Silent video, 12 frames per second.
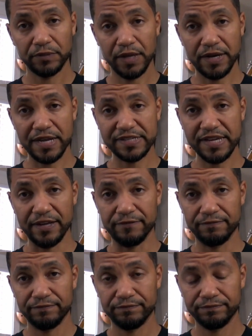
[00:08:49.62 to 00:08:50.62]
And that's it.
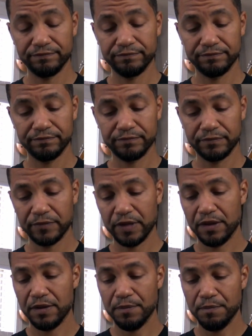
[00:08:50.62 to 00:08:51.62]

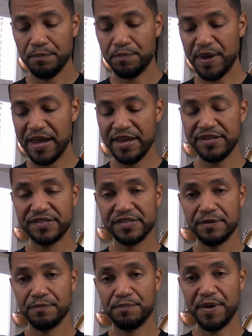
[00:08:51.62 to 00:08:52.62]
Bass,
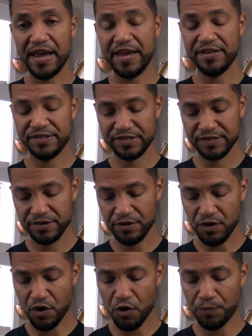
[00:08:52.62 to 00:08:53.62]
bass,
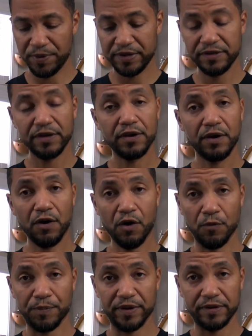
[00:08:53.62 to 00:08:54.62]
open,
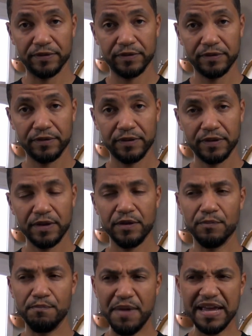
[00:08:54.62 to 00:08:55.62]
open.
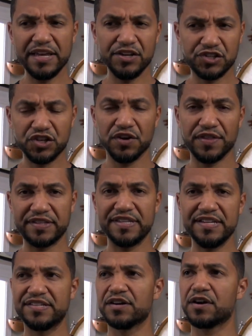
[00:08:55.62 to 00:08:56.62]
Making sure that
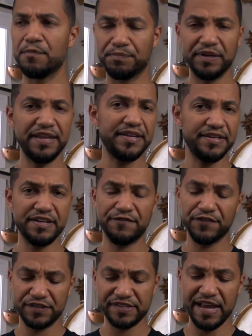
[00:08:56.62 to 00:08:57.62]
these are completely
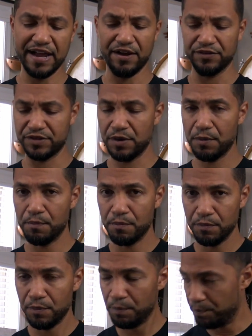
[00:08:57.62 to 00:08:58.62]
different sounds.
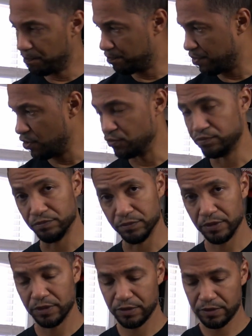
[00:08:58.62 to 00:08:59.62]
Boom,
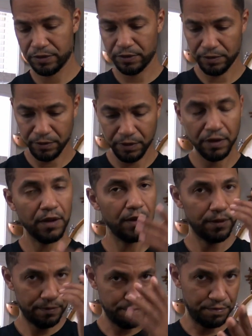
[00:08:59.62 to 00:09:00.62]

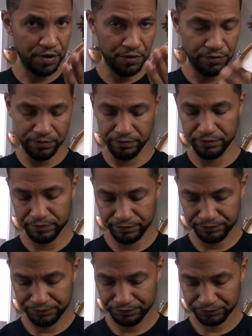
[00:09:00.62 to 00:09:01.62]
boom,
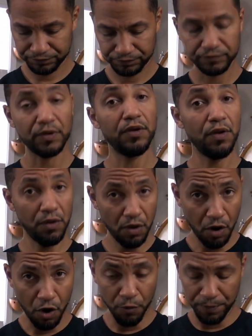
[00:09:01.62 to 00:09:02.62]

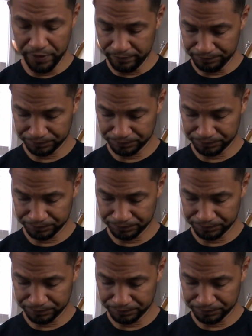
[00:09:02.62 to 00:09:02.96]
open,